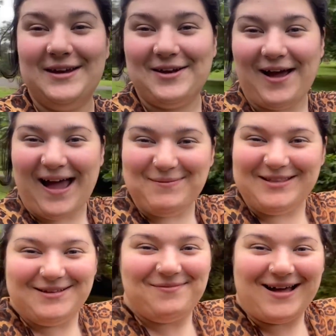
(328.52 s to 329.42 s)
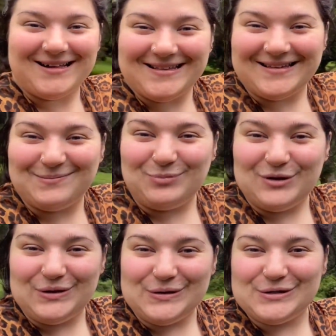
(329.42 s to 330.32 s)
I'm in amongst this
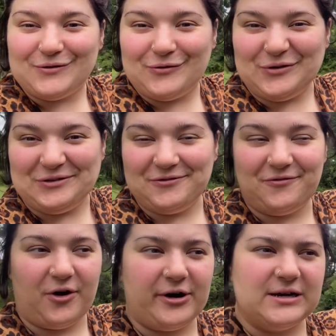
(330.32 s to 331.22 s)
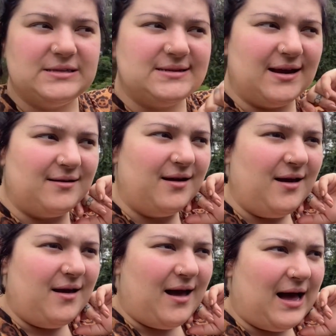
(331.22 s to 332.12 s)
beautiful forest, and
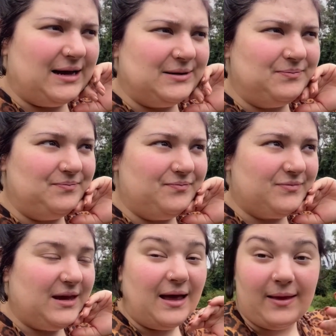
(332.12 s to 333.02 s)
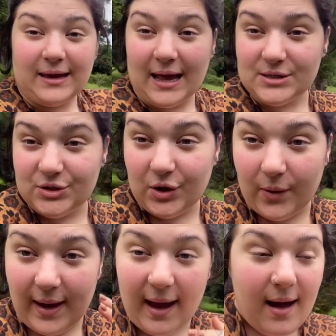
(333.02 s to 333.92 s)
like as you go
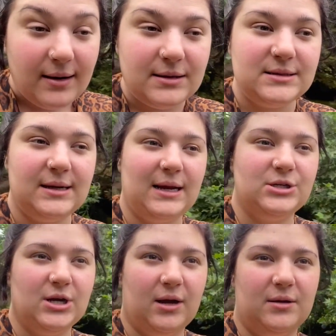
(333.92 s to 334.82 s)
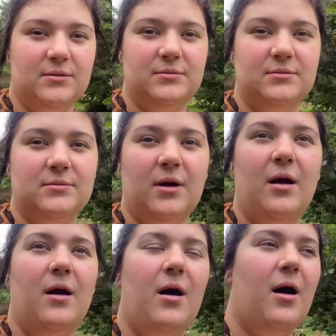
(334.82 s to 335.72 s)
out into nature,
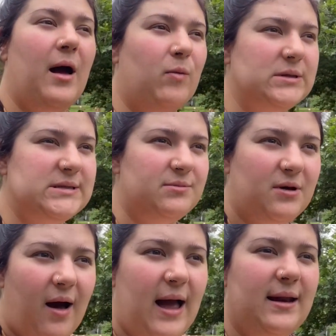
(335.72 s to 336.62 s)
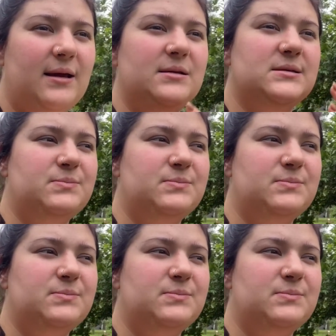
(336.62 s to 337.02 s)
I want some guidance.